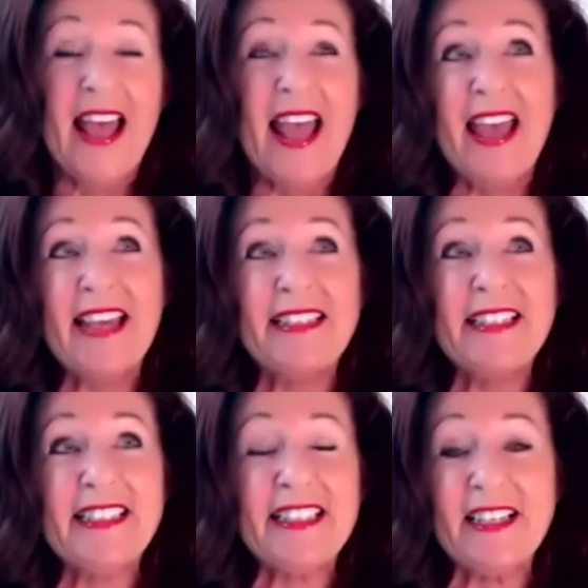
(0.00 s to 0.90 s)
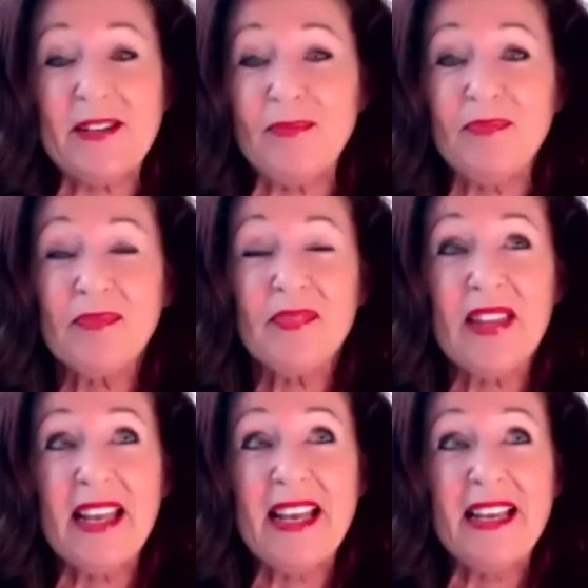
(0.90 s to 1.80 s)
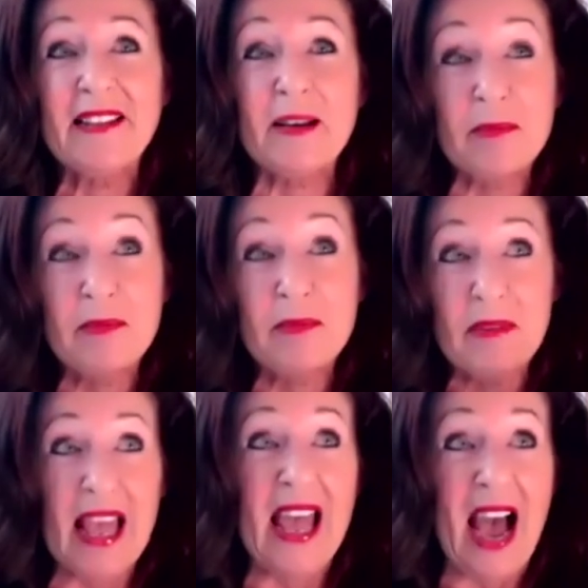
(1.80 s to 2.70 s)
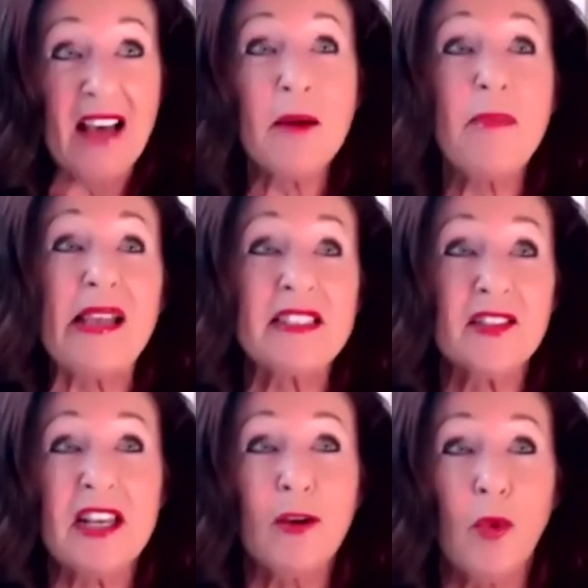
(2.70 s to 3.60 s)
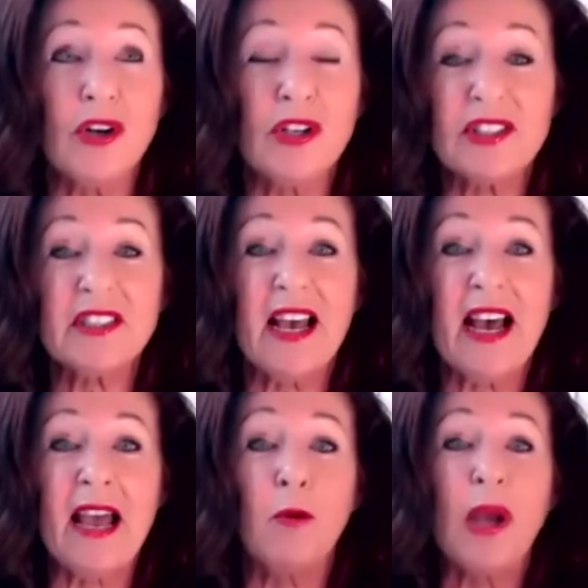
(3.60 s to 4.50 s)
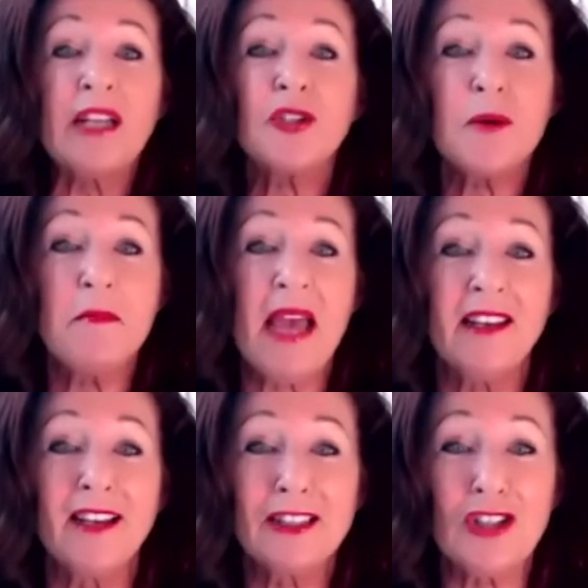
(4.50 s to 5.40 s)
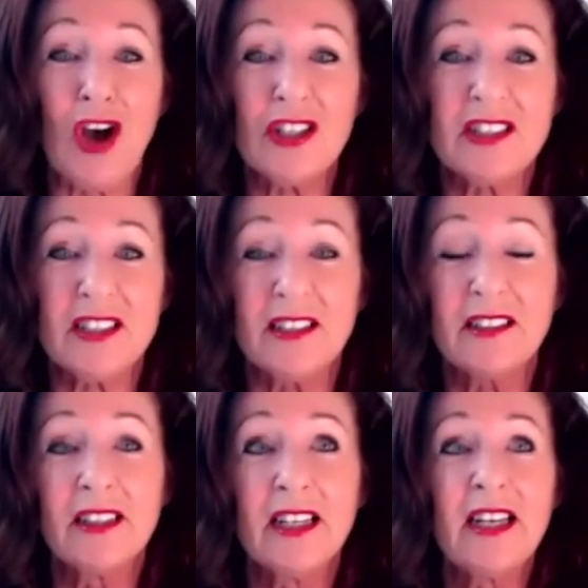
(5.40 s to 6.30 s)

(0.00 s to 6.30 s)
And um, the other best thing was I went to a medical doctor